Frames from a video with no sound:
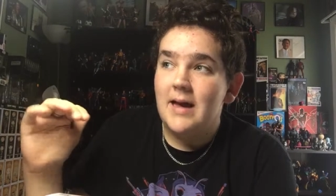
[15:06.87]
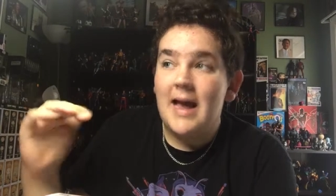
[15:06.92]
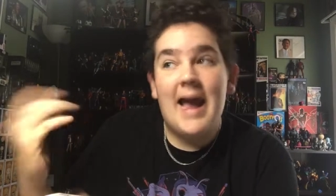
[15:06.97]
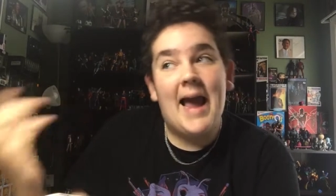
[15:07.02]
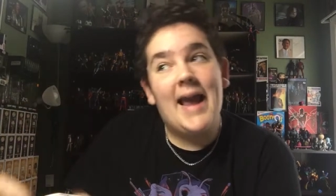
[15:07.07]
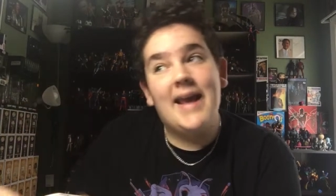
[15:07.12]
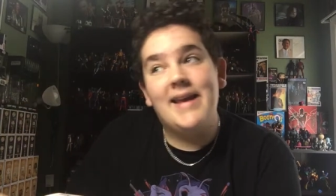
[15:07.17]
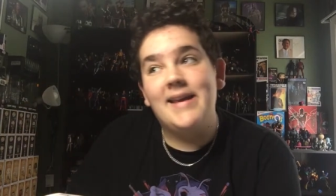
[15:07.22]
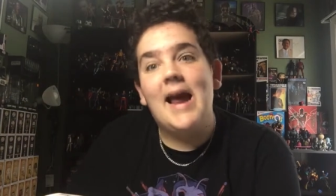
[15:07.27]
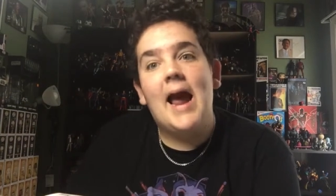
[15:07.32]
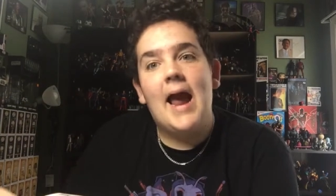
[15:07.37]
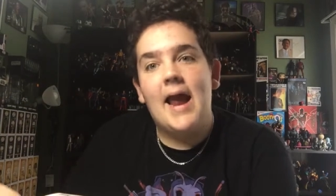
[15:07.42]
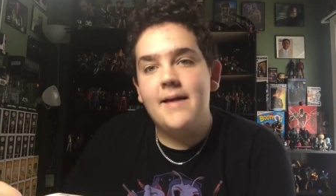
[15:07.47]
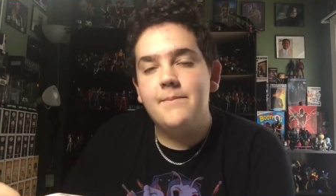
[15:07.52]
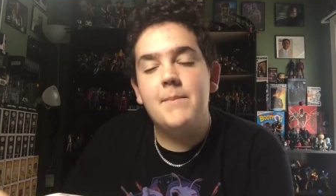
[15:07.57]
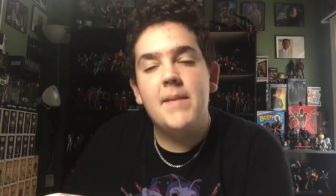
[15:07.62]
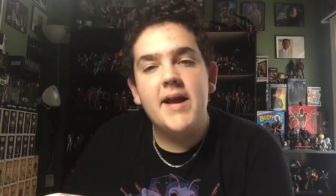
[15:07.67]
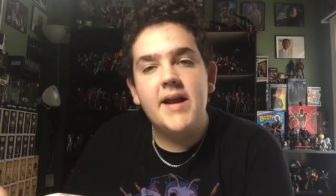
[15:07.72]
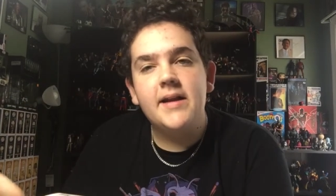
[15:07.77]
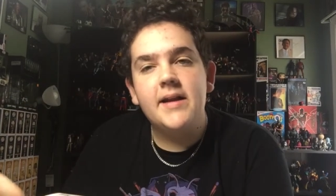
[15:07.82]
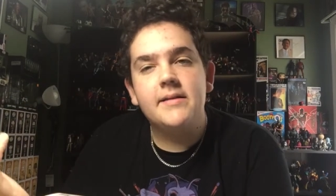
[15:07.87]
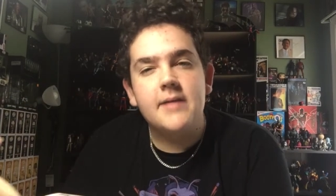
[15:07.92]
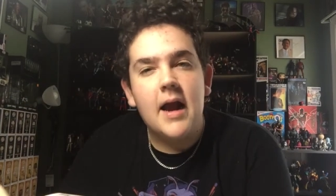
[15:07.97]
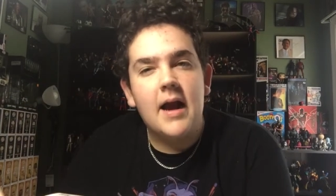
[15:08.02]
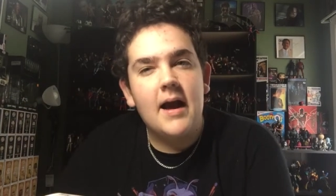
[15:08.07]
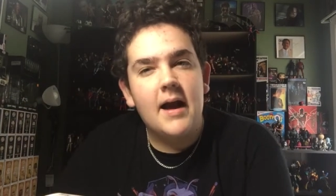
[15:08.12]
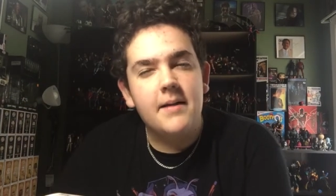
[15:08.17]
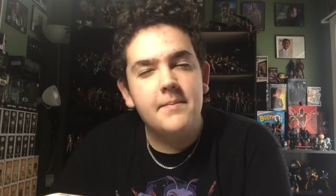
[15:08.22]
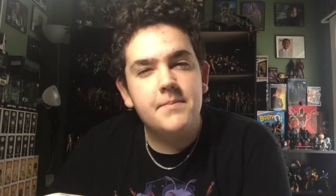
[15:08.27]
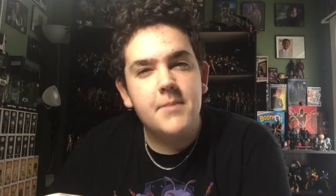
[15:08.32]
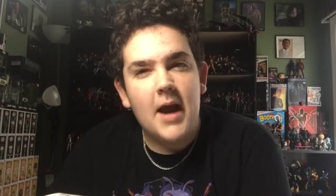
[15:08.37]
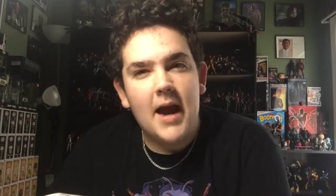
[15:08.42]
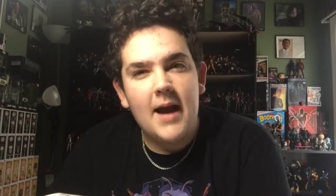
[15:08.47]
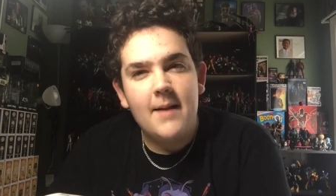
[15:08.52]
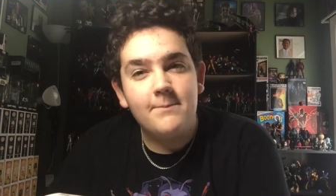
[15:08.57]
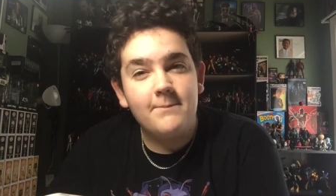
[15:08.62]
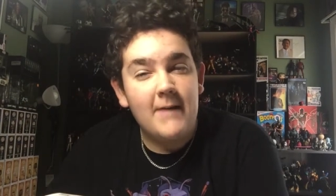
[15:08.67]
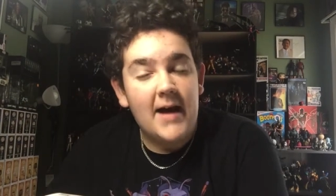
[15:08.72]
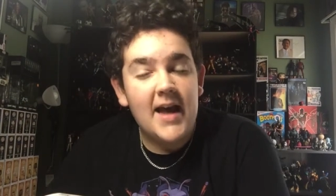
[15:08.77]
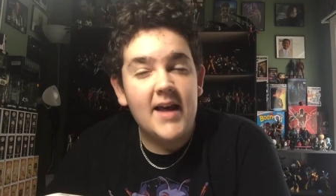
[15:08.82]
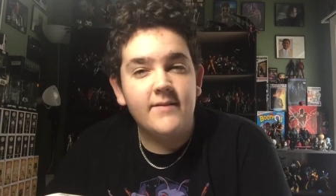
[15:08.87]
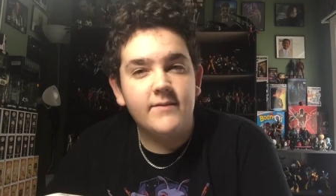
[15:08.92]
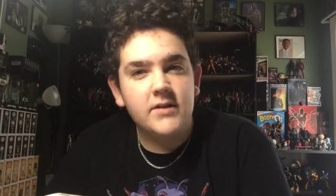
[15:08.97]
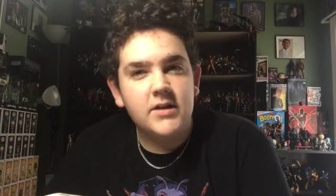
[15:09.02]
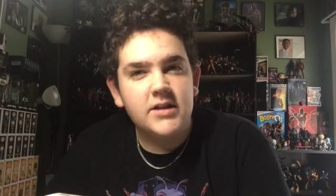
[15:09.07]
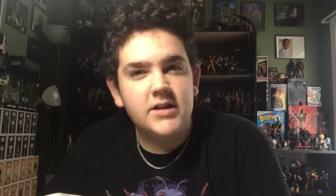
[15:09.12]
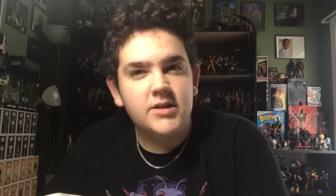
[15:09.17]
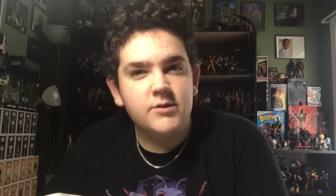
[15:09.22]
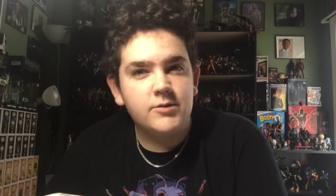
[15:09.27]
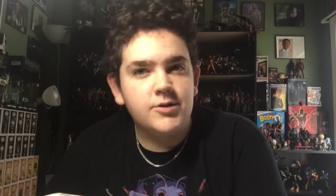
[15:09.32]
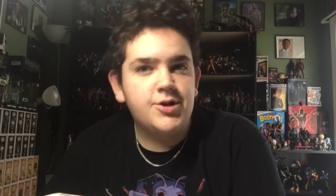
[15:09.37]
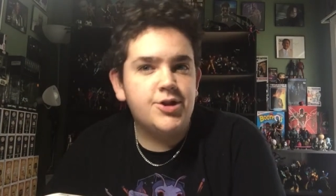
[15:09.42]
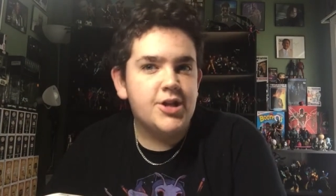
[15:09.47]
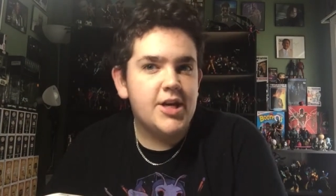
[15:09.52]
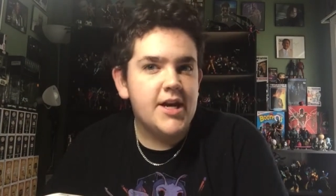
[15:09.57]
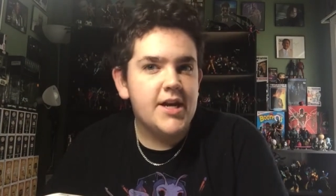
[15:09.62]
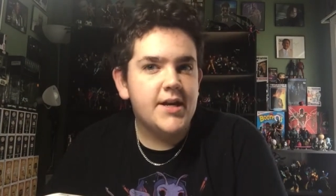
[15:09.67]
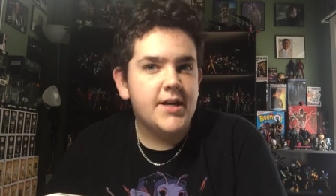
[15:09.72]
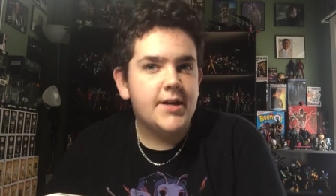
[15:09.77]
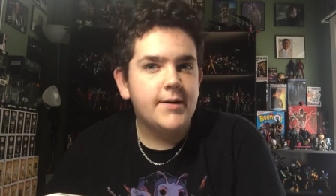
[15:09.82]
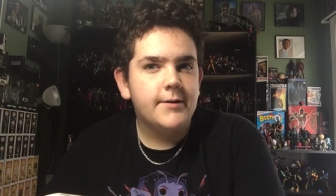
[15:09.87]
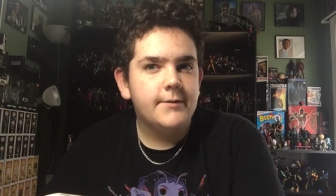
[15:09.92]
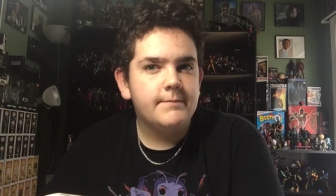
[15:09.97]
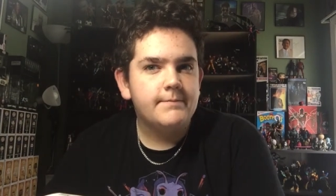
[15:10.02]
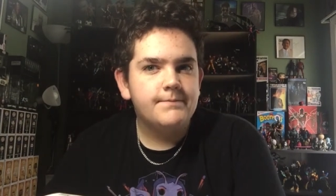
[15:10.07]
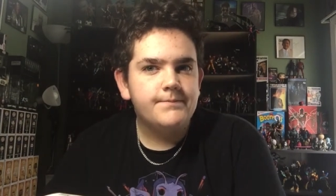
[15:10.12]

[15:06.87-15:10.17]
I I made a top top five list with Jake,